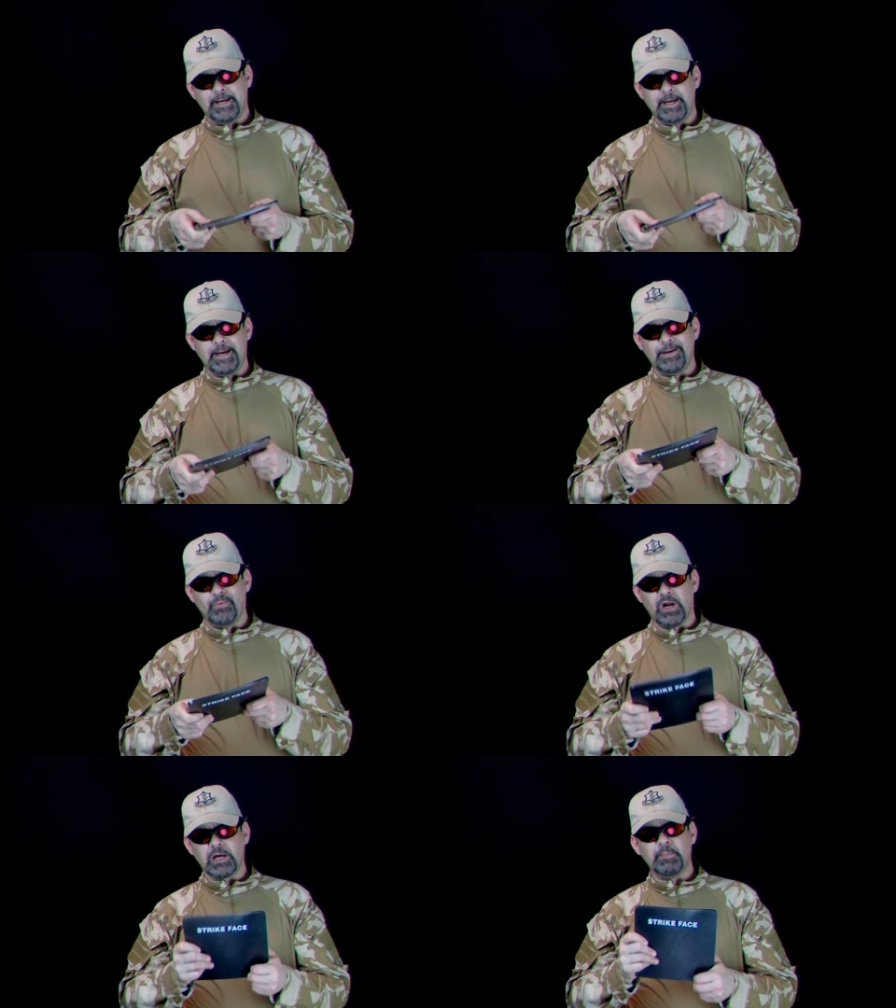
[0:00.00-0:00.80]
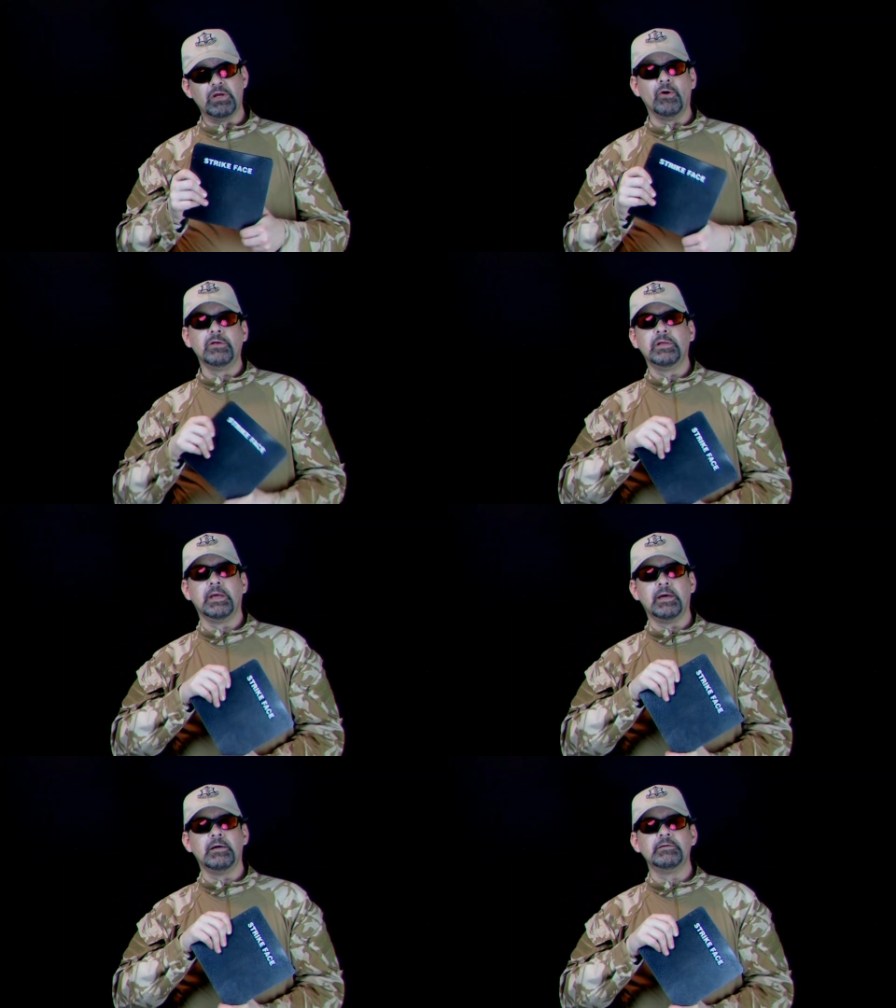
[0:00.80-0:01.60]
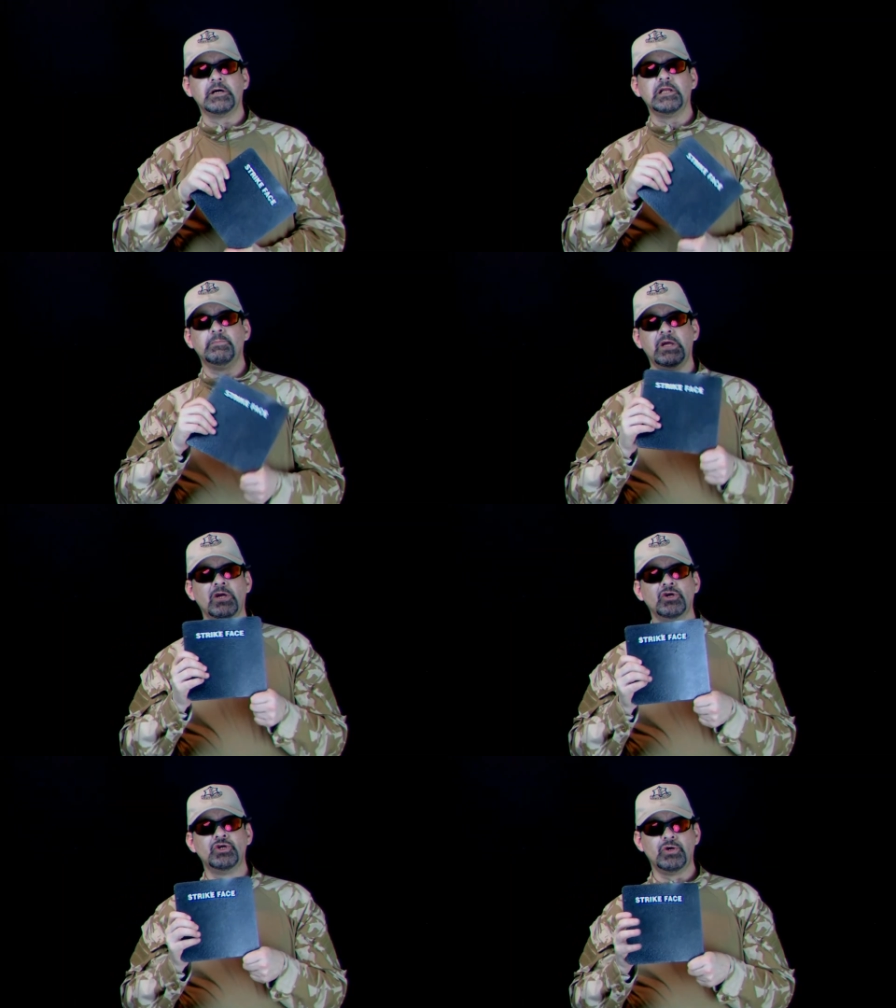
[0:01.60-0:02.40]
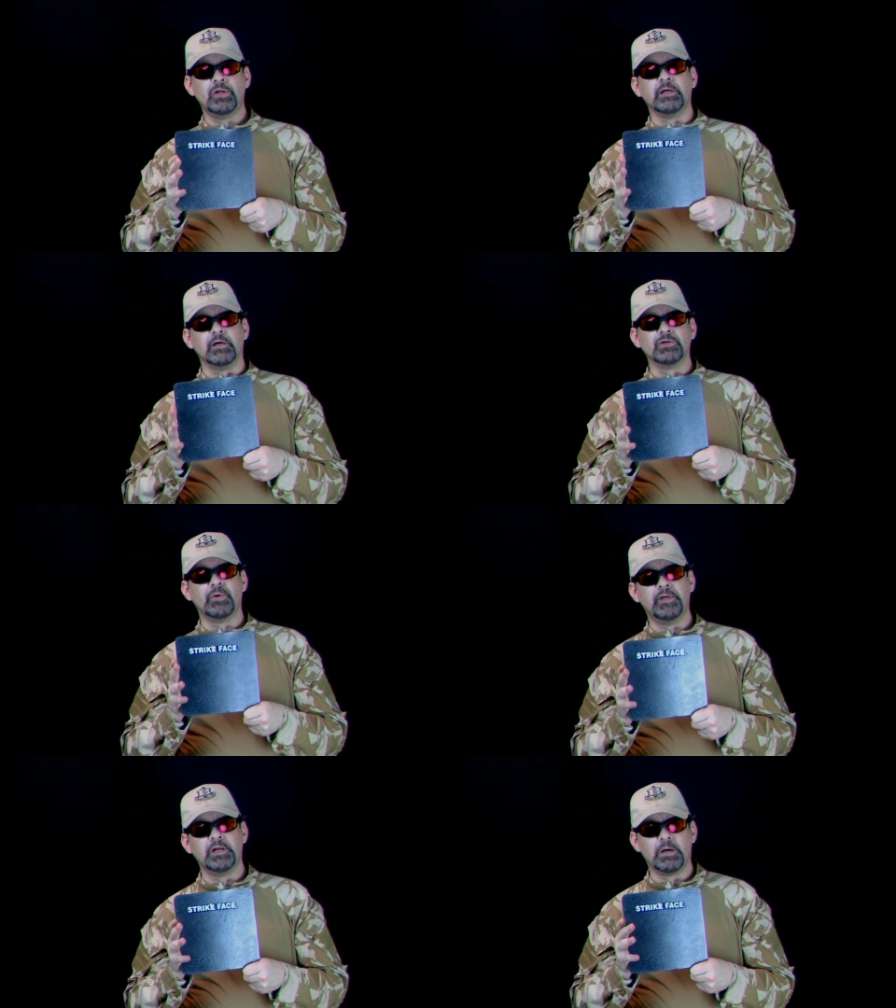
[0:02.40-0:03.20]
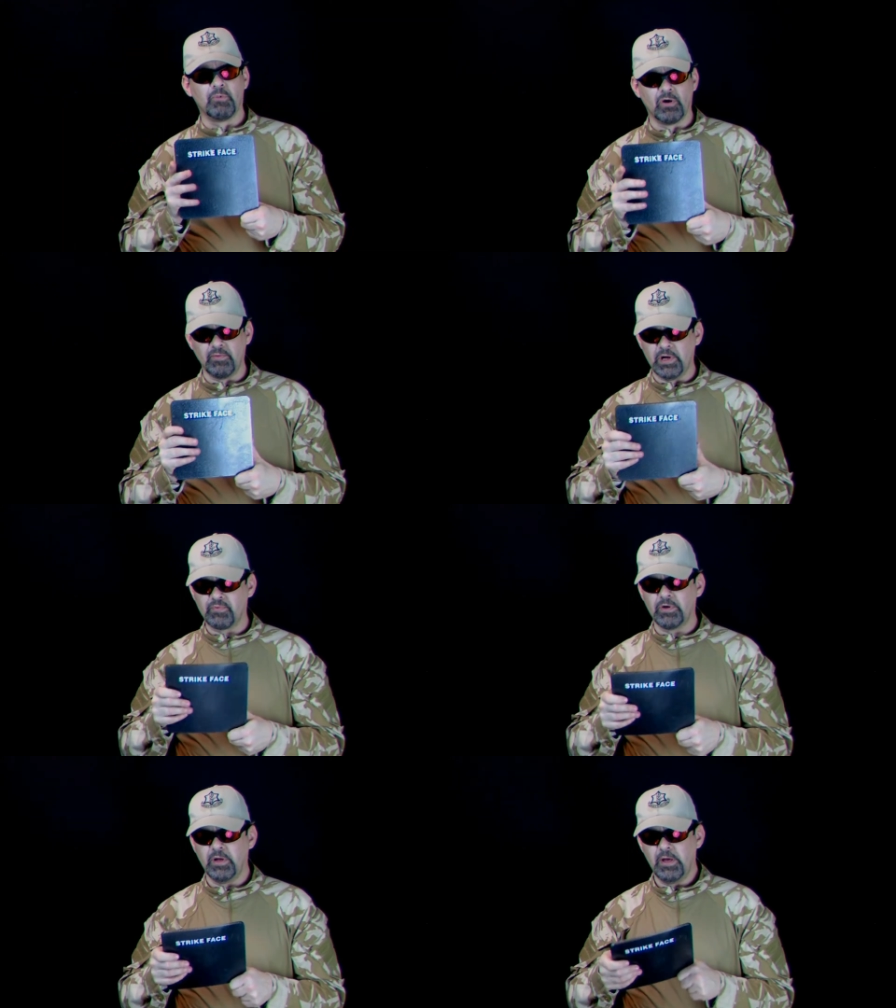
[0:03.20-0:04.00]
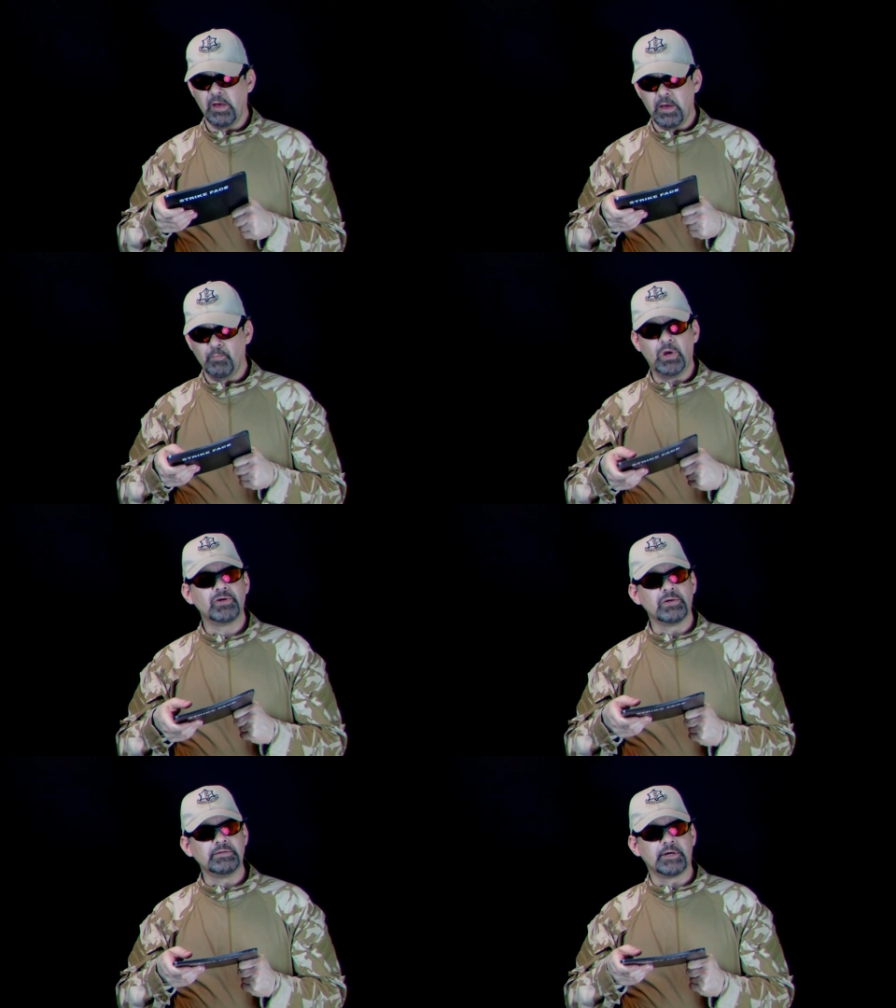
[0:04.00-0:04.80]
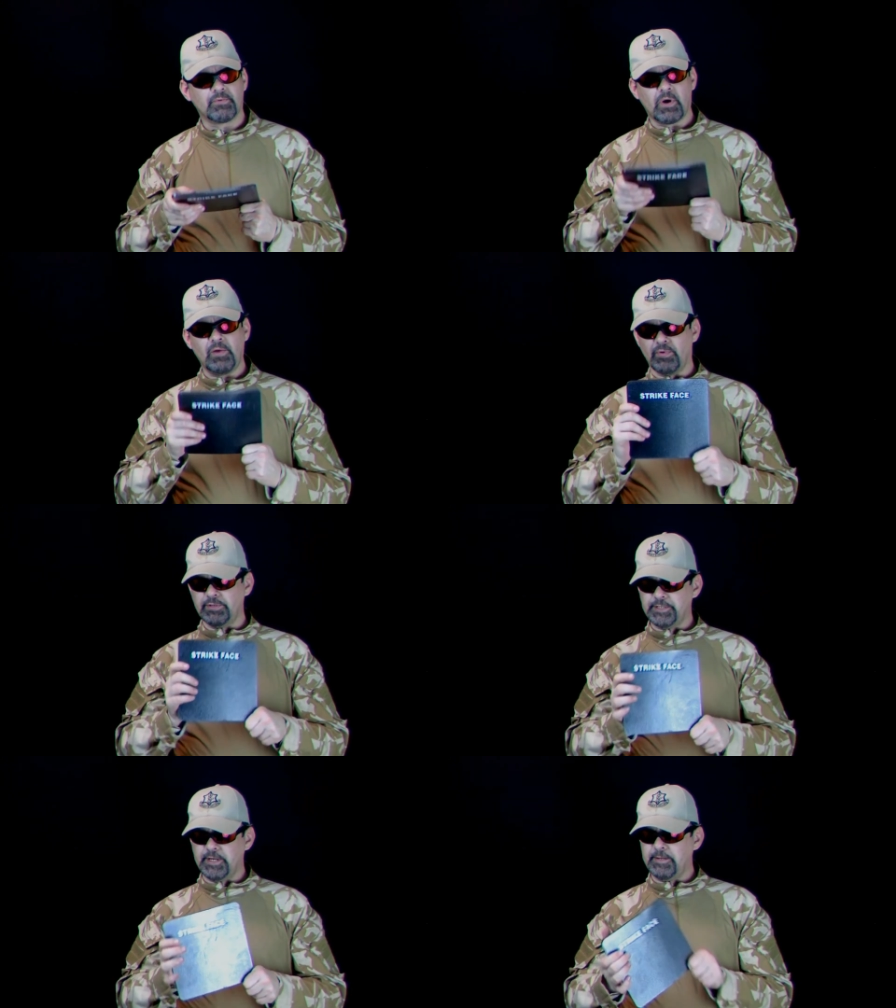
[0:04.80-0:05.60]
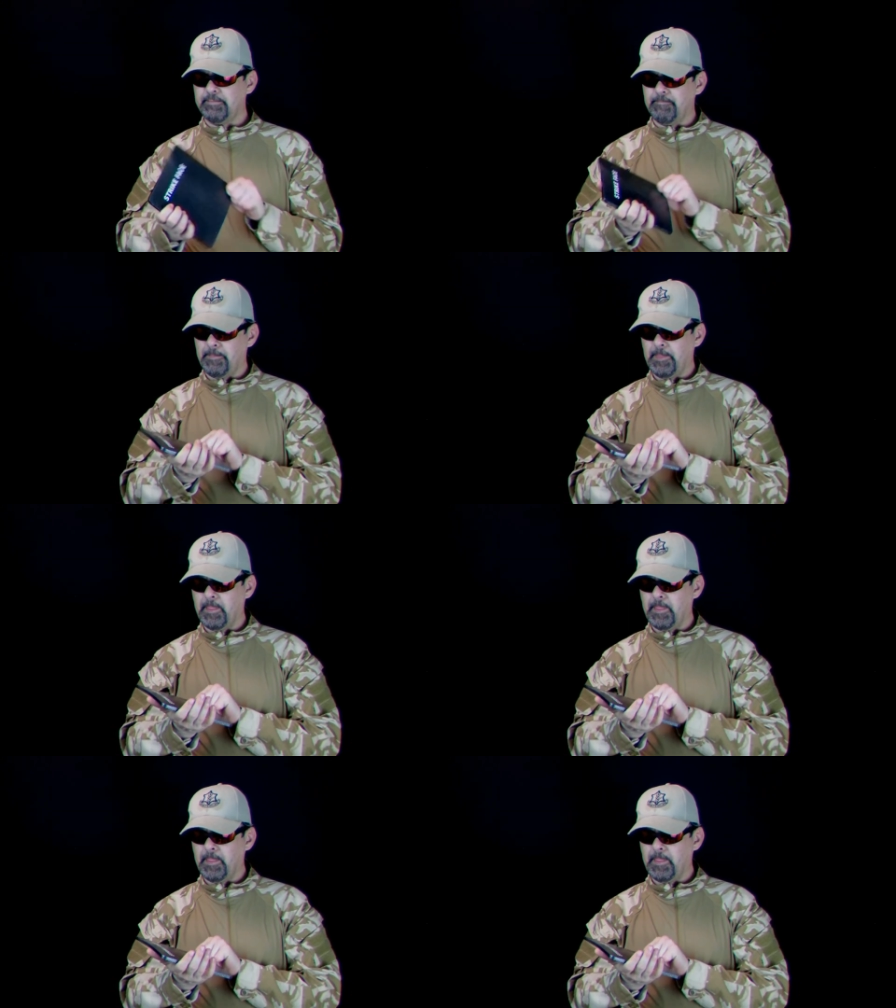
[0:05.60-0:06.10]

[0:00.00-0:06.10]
And what I'm going to be doing is I'm going to be shooting this with a number of different pistols and rifles, and